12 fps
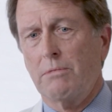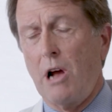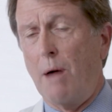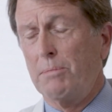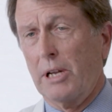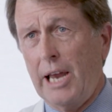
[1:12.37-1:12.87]

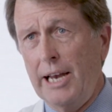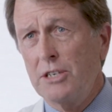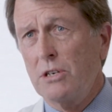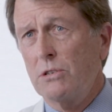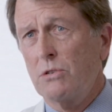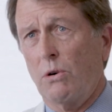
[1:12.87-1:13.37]

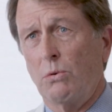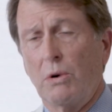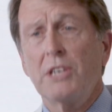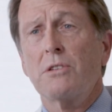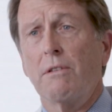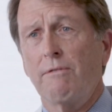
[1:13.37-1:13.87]
complications or
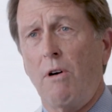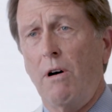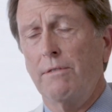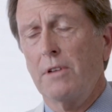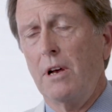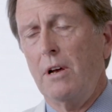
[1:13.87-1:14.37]
risks
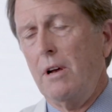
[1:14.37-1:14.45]
involved,